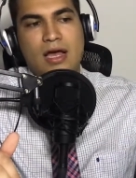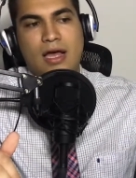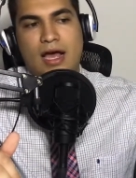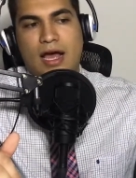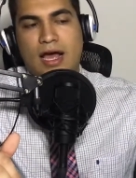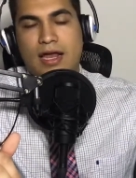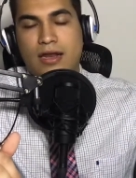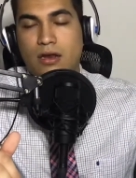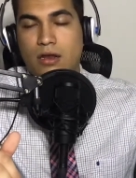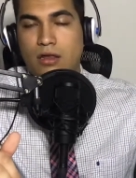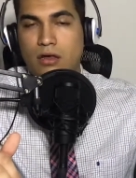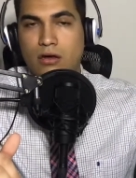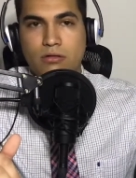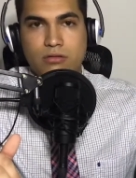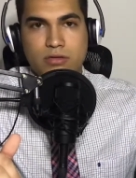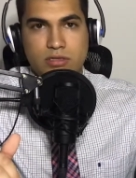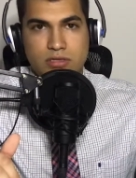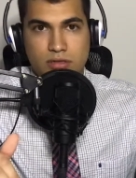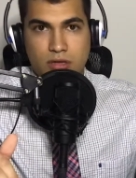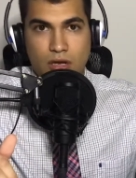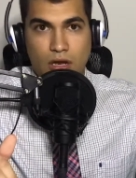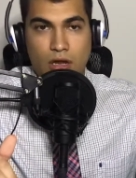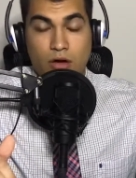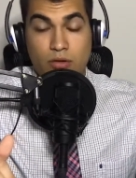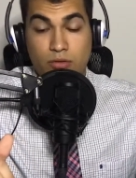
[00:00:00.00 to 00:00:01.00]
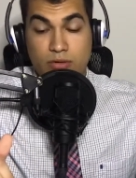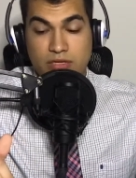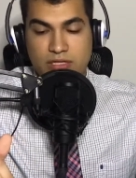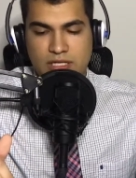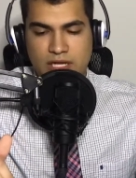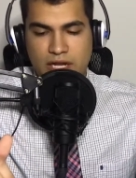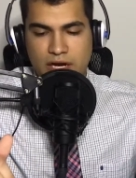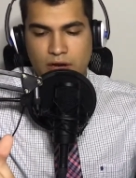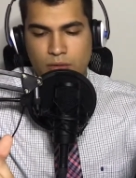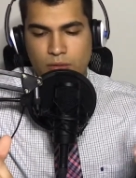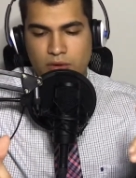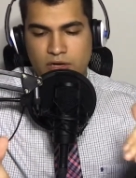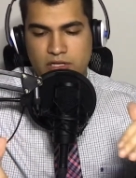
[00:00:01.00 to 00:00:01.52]
and low is the lowest
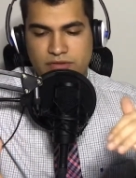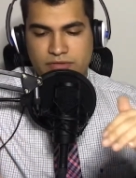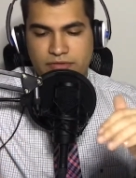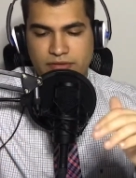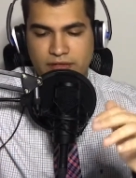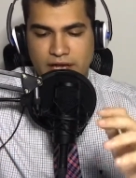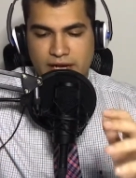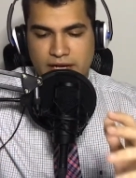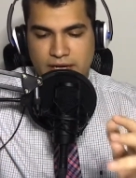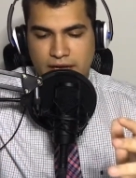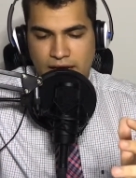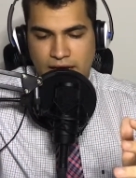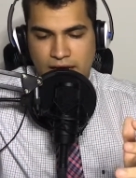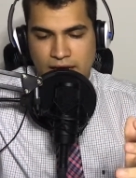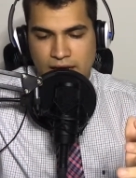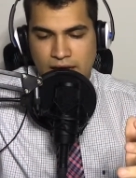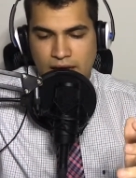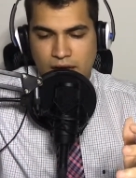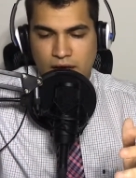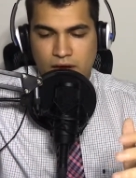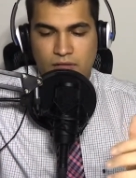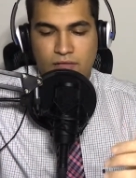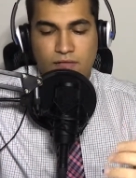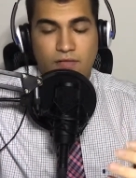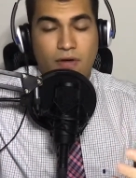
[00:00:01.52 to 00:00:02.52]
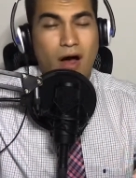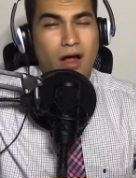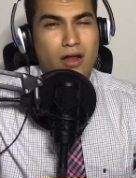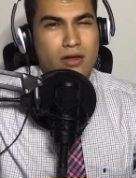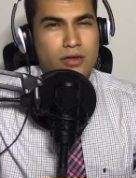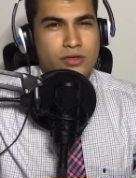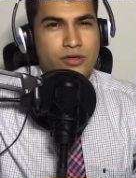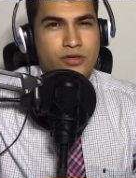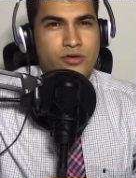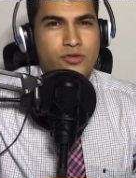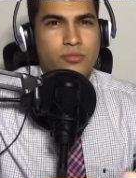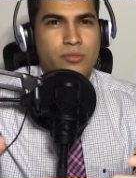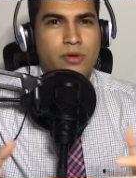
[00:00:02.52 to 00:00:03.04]
that it was for that day.
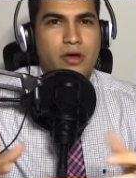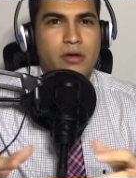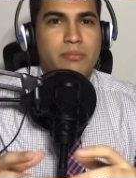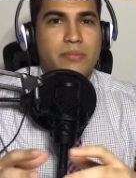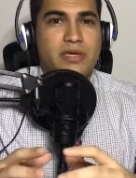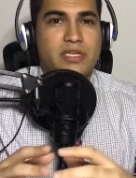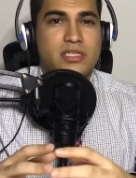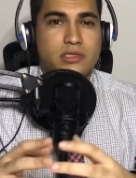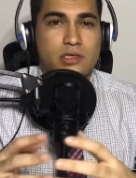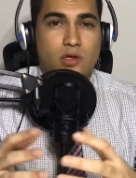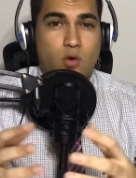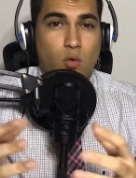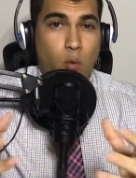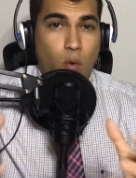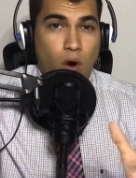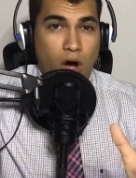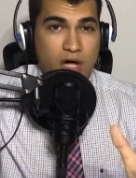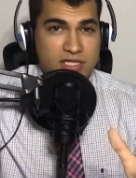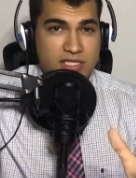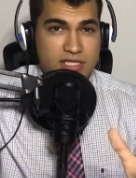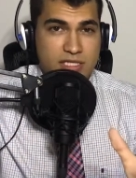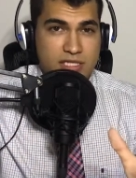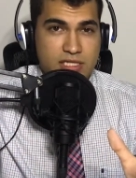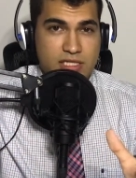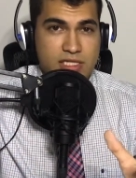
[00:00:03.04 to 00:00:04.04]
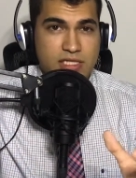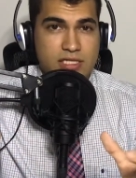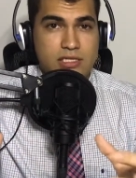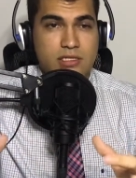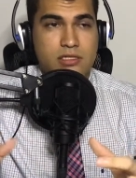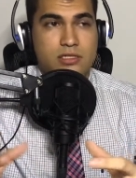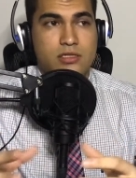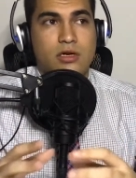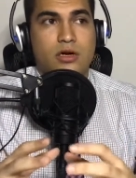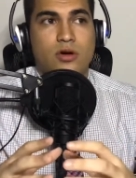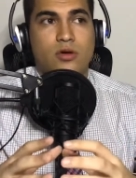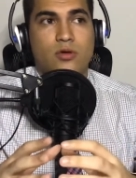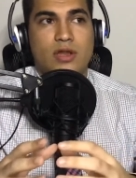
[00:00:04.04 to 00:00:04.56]
Volume means quantity.
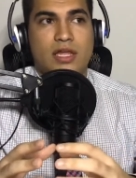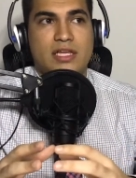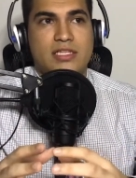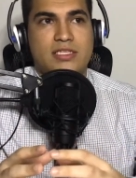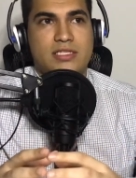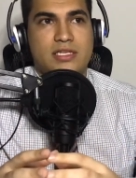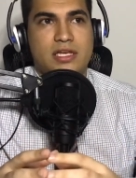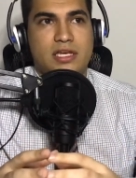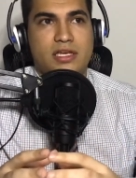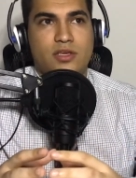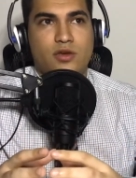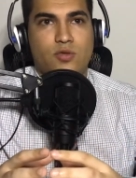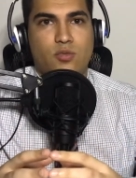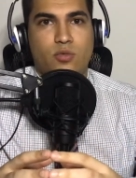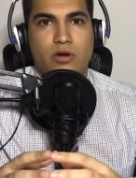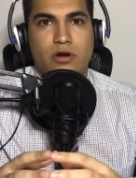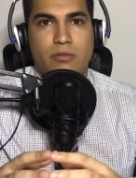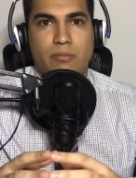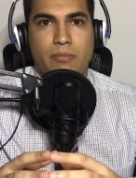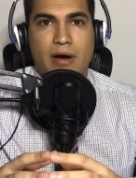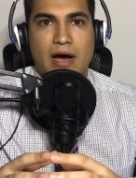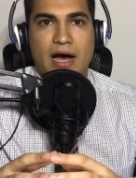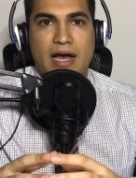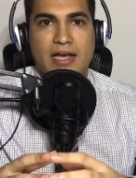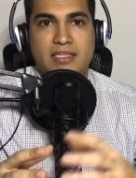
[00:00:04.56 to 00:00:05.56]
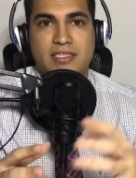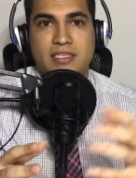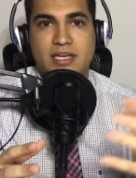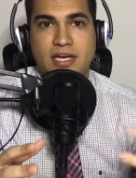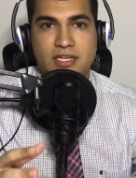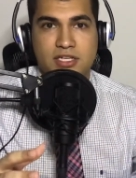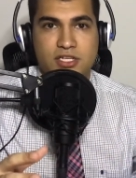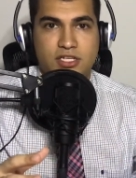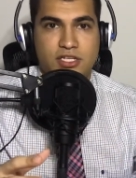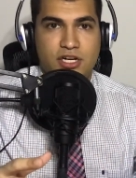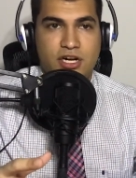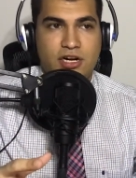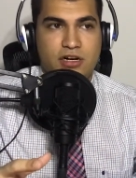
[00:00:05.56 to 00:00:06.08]
So let's say you want to buy
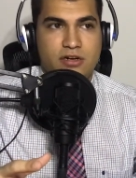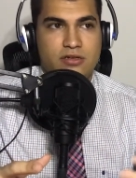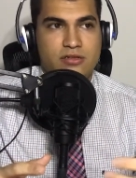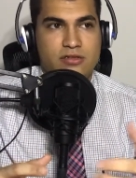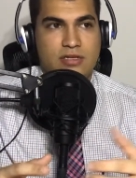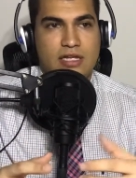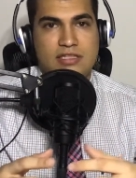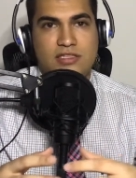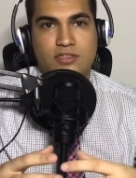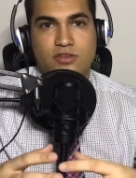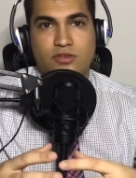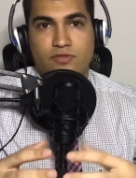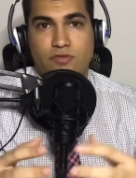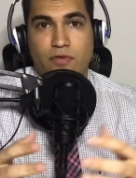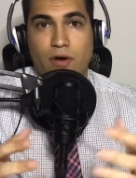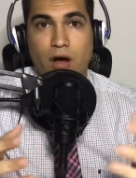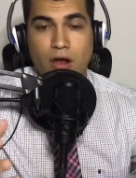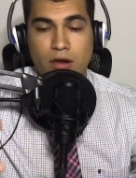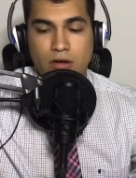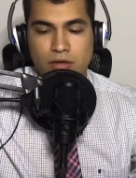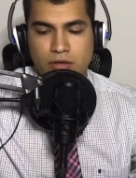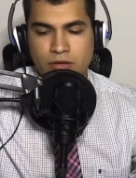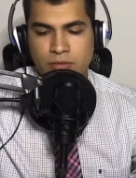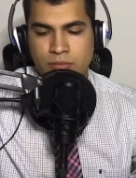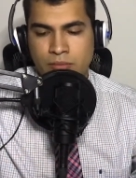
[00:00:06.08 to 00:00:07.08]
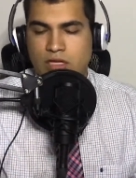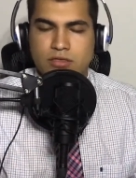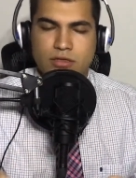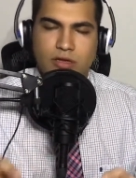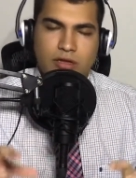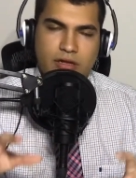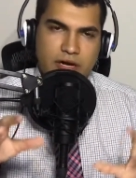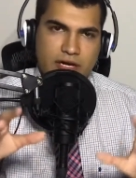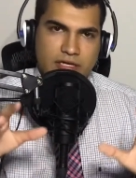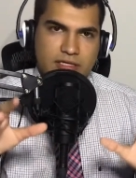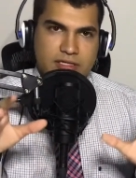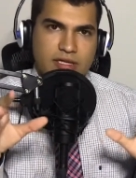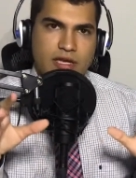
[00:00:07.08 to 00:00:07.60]
10 shares, that's your volume. So
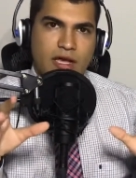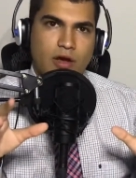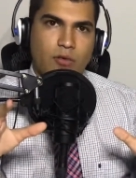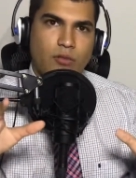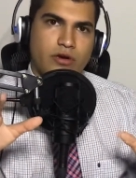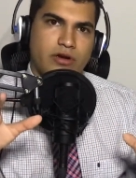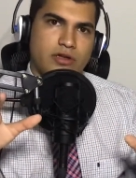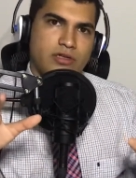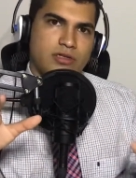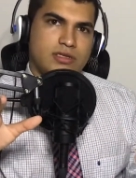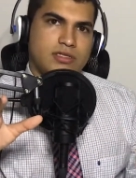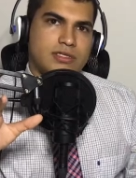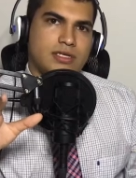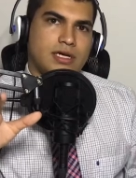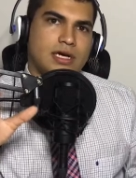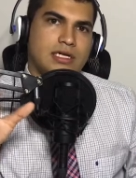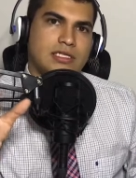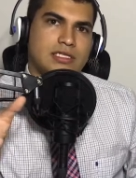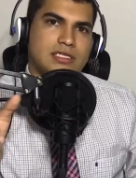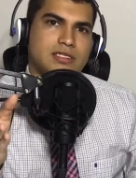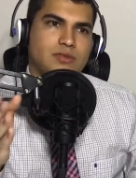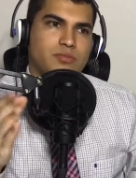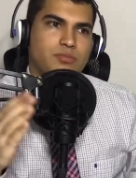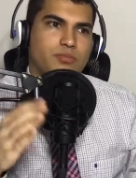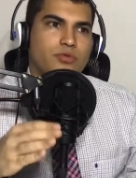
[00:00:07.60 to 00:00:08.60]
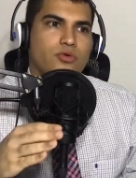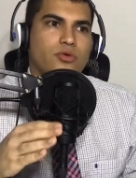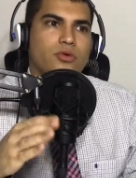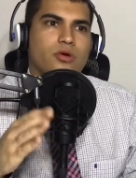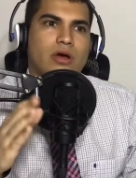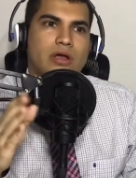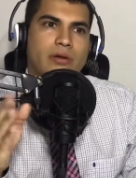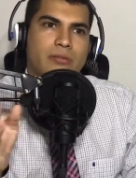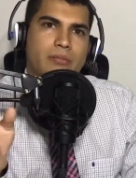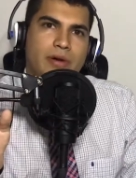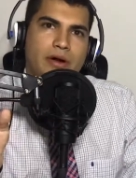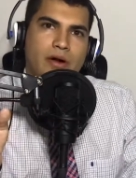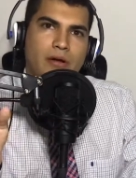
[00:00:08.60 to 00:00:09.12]
the next thing I want to discuss is bull
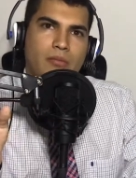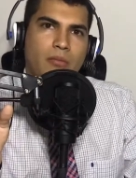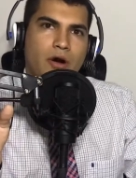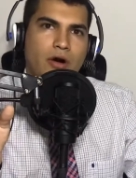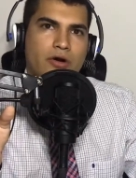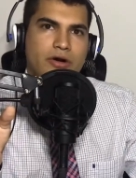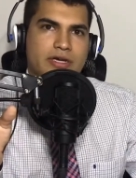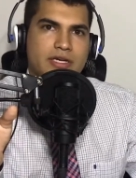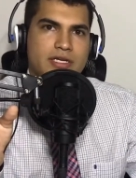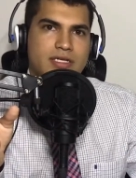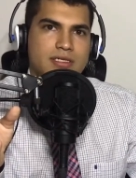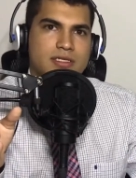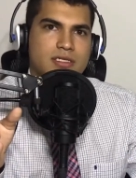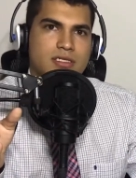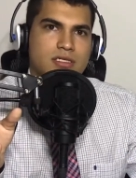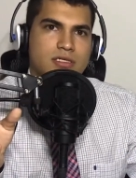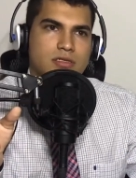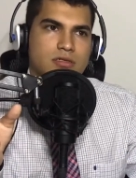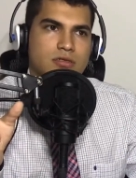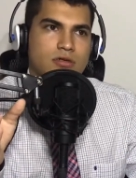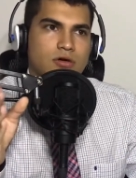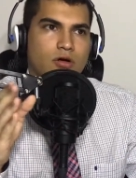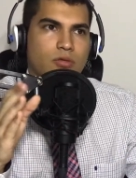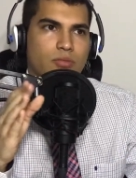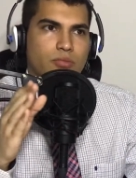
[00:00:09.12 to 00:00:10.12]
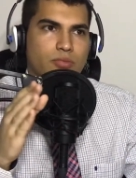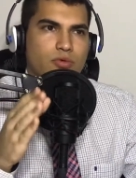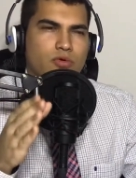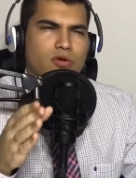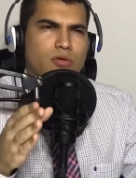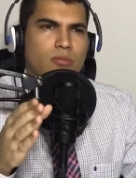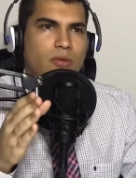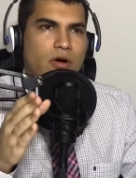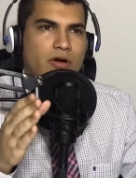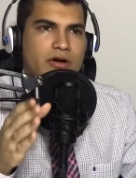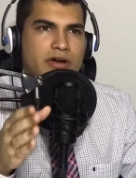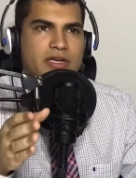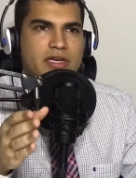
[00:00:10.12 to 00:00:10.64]
and bear markets. So a bull
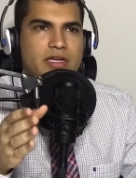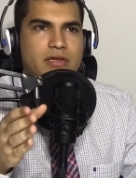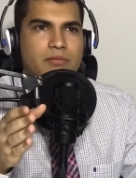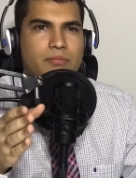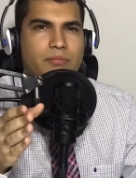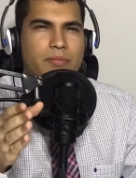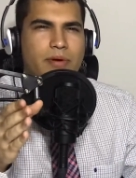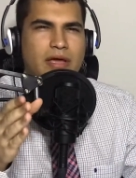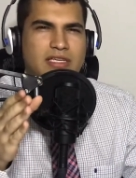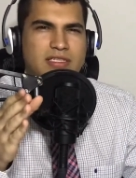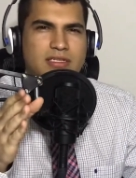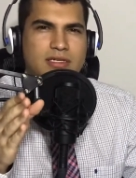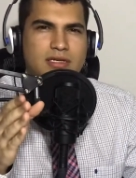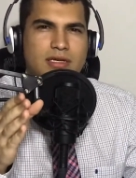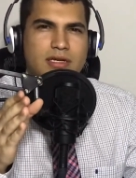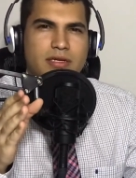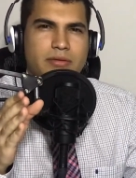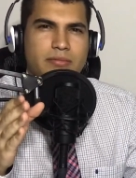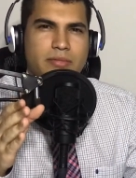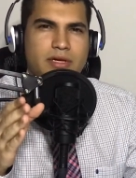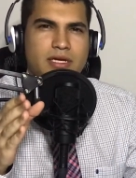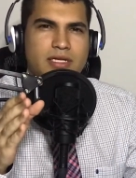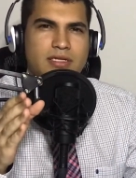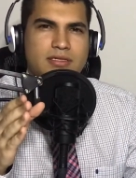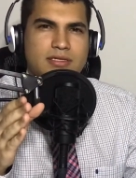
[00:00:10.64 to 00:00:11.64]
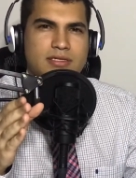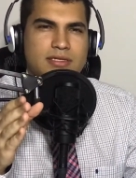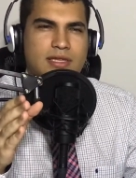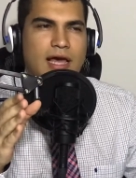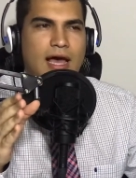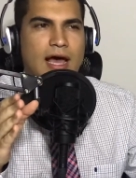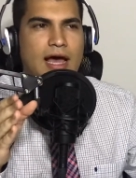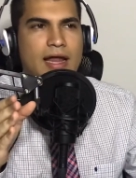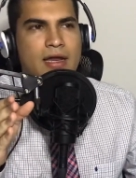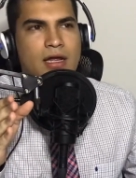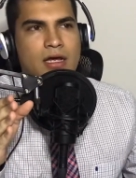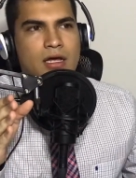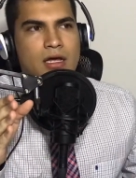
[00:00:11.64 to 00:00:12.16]
market basically means
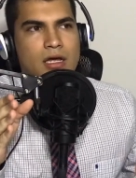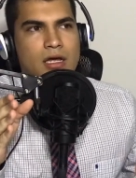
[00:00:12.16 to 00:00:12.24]
that